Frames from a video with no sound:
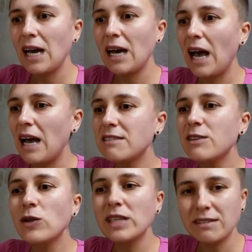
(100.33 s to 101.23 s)
as
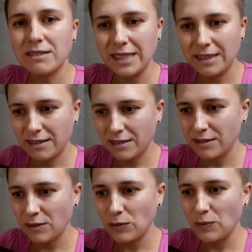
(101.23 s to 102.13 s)
long as needed.
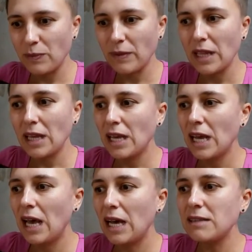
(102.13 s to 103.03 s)

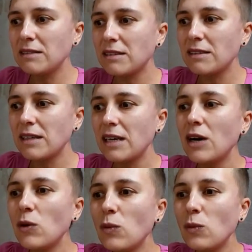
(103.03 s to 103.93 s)
And
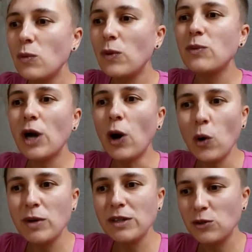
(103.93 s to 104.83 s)
when we
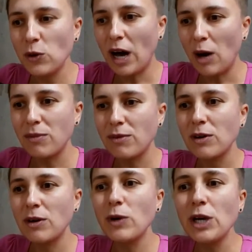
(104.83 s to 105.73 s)
open you up,
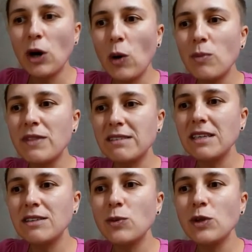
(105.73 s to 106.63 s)
we hope that
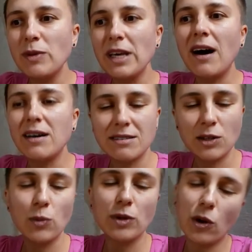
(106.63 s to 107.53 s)
it will be us
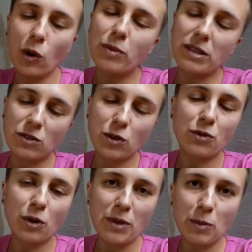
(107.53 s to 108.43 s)
who will open you
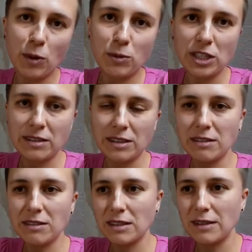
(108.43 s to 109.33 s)
from the bomb
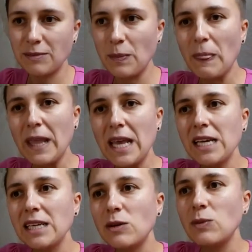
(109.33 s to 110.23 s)
shelters.
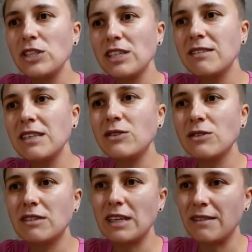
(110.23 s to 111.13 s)
We just need to
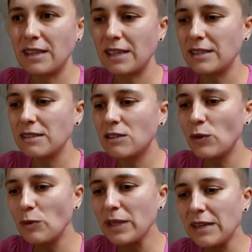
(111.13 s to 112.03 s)
stand there. So
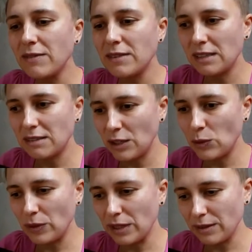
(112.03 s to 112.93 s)
we believe that they
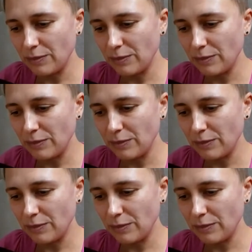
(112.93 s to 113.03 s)
will.